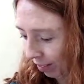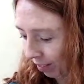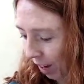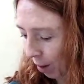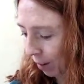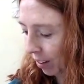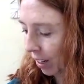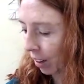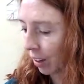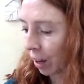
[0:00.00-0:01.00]
I'm going to take
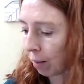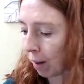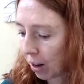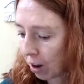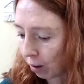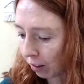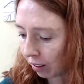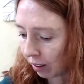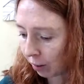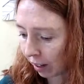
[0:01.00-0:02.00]
a look at my notes and
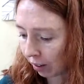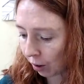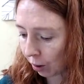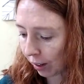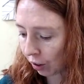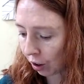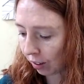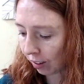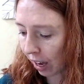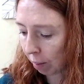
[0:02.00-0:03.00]
see what other
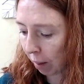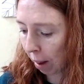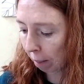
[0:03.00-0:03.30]
questions came up.